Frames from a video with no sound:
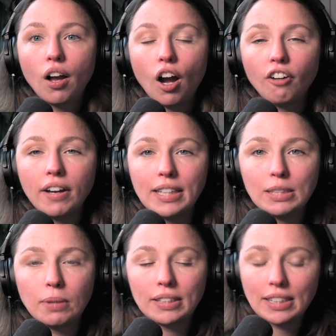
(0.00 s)
All right,
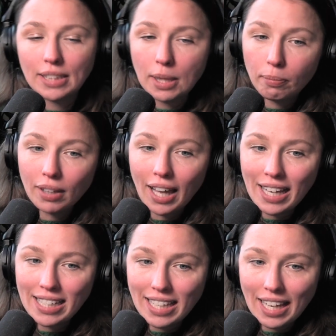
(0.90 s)
this brings us to the
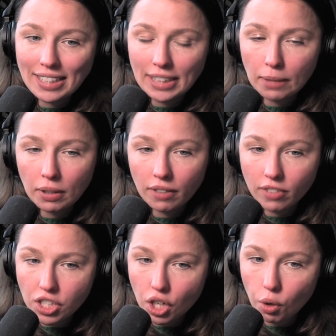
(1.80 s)
blind date segment
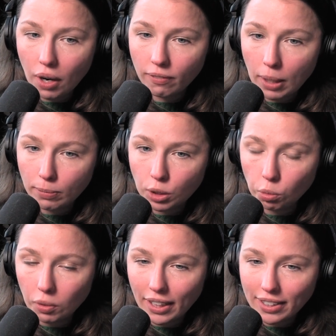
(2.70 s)
of the show. Every
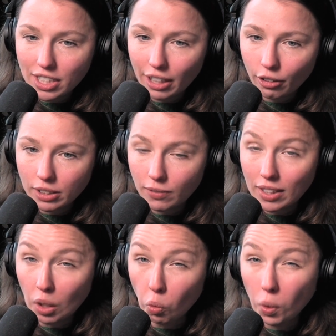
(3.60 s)
episode, we like to shout out
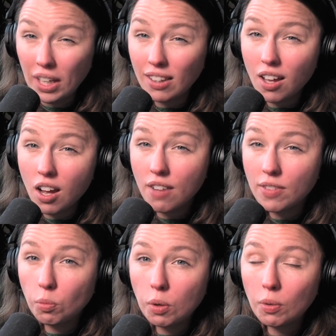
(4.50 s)
something that we
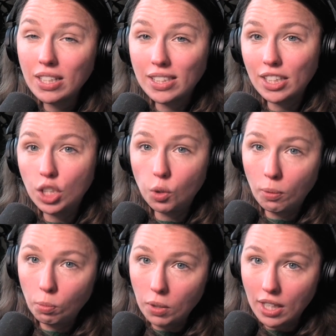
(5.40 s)
love that we want to set you
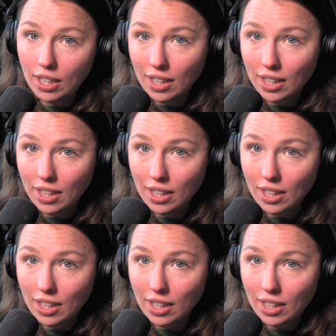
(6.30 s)
up with.